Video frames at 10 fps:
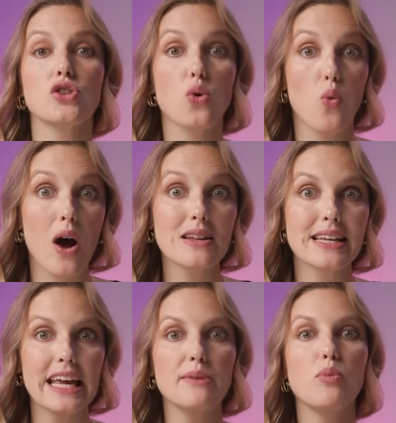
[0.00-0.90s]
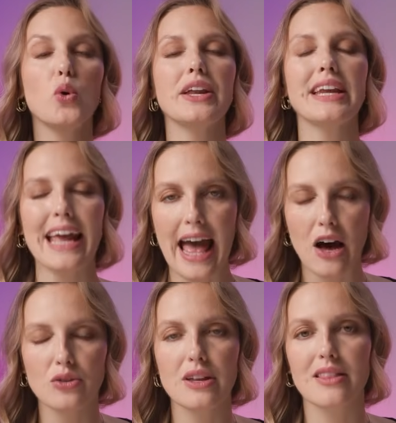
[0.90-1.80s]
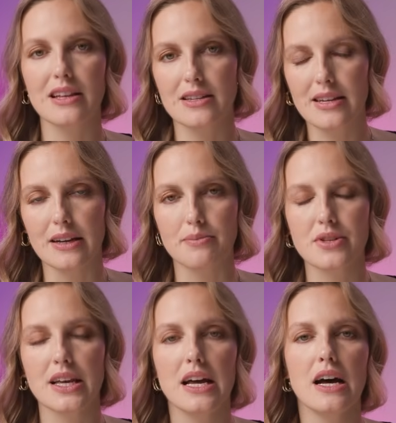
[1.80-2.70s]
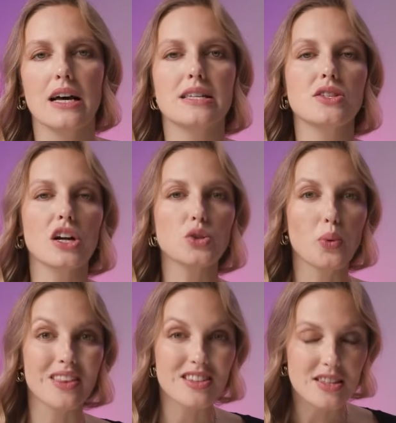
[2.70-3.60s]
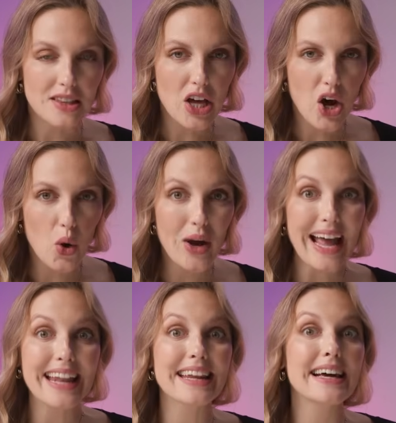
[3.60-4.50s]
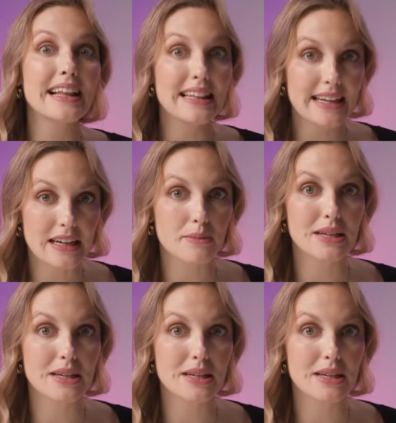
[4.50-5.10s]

So once again, pointing out the tips. Start with slow and clear